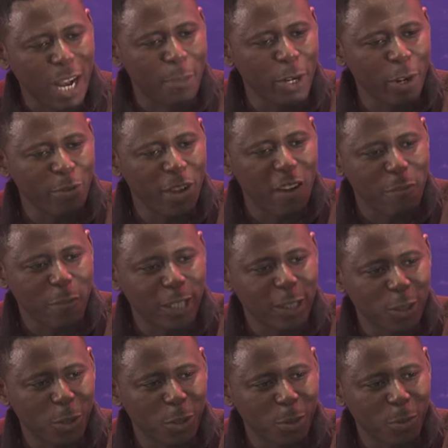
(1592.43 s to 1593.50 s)
How many of you have
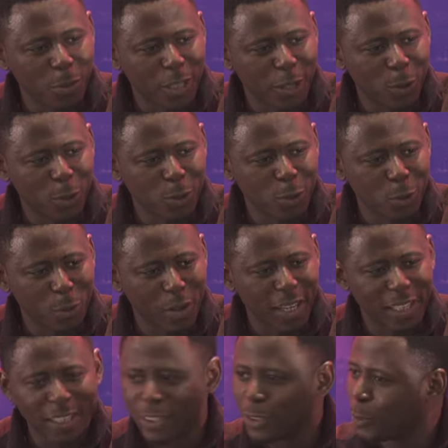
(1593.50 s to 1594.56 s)
pressure with clothes to
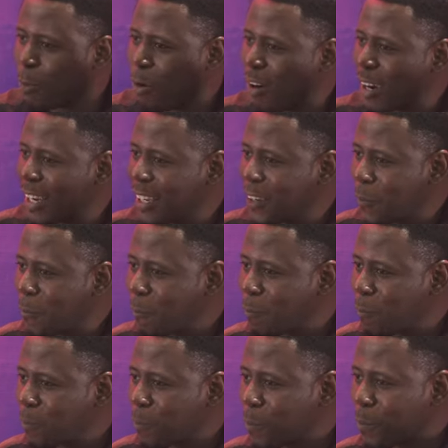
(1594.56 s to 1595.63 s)
wear to work?
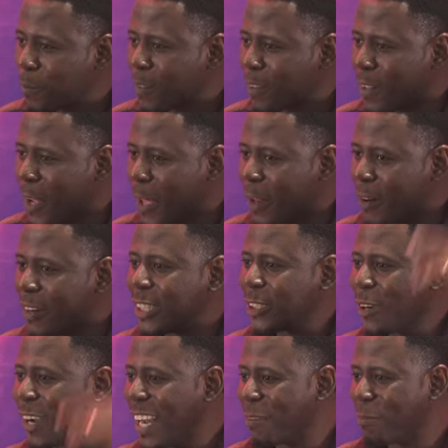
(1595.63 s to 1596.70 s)

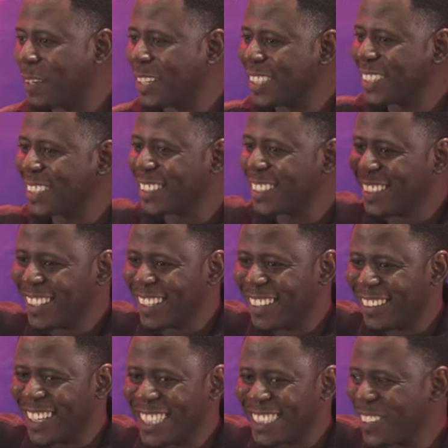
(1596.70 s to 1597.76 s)
Raise your hand, please.
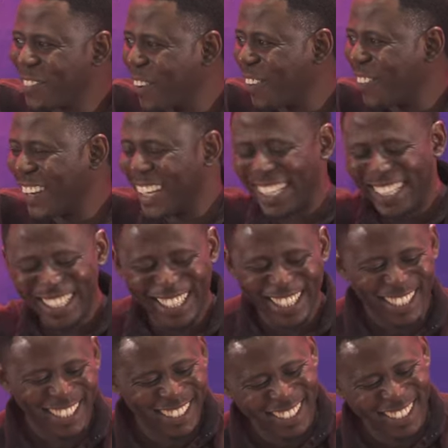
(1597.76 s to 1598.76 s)
Raise it properly.